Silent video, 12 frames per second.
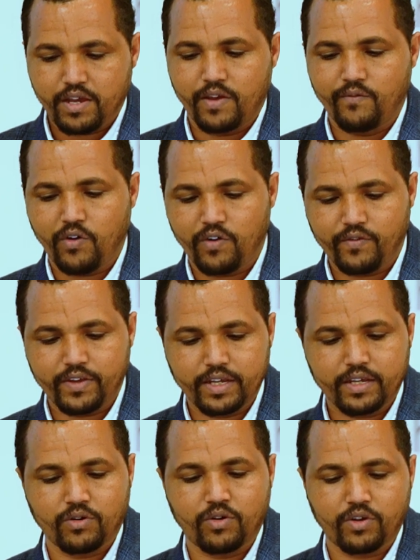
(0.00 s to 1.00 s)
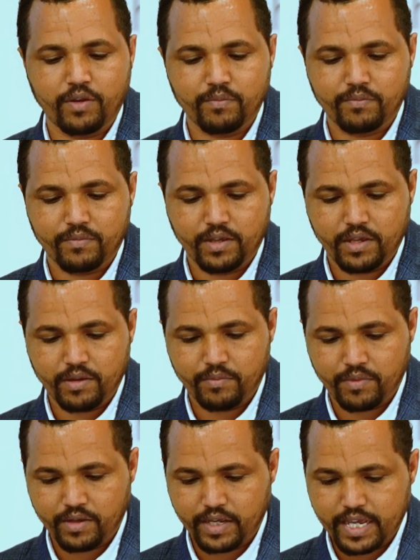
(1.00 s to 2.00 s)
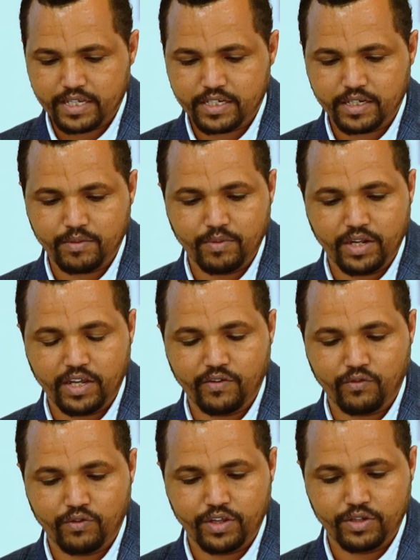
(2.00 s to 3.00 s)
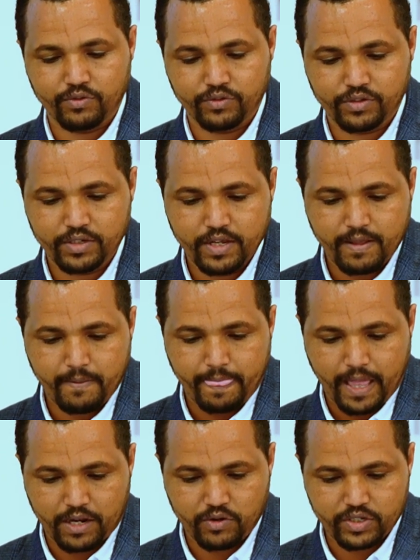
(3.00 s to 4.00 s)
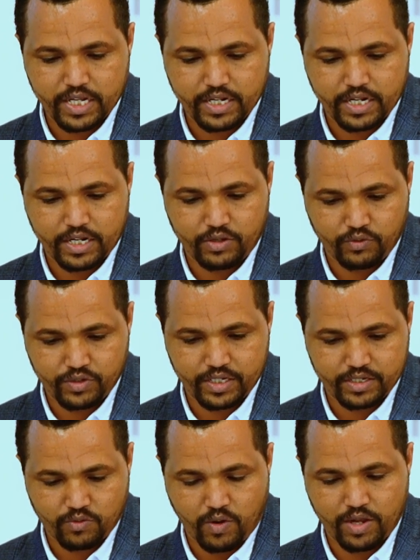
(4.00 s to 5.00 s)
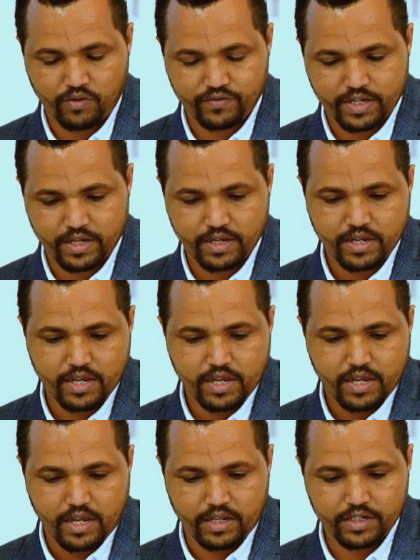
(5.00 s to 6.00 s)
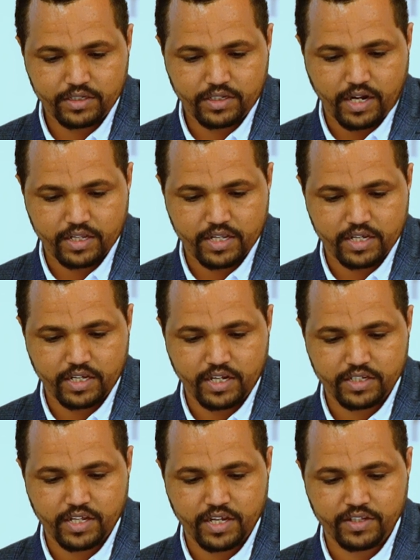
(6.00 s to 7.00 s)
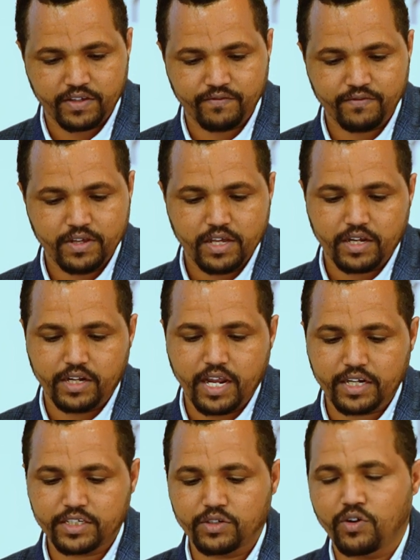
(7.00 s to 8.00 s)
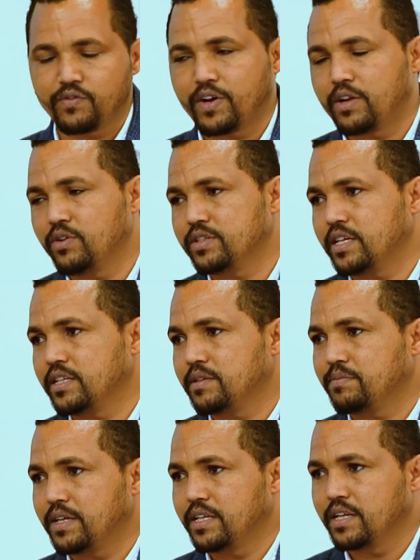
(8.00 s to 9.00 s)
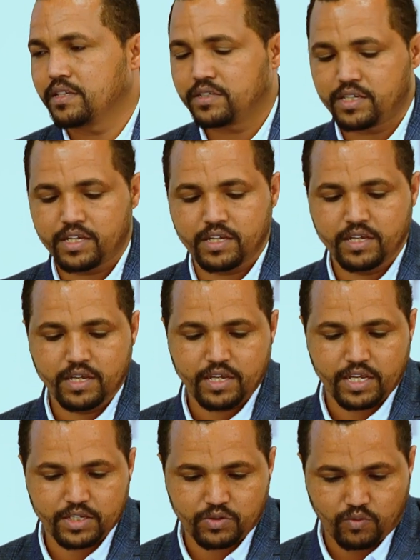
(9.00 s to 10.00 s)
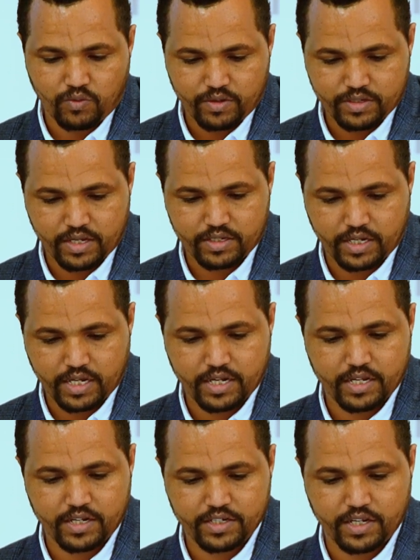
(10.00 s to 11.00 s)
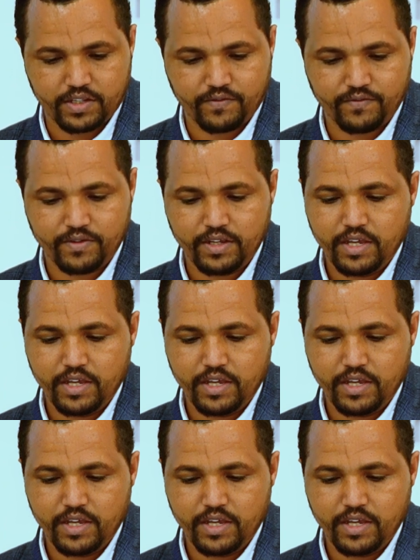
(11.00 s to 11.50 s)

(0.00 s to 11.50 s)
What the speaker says: involving or engaging meaningfully youth. Adolescent and youth is one of the strategic initiative. Reduction of adolescent pregnancy is the second initiative.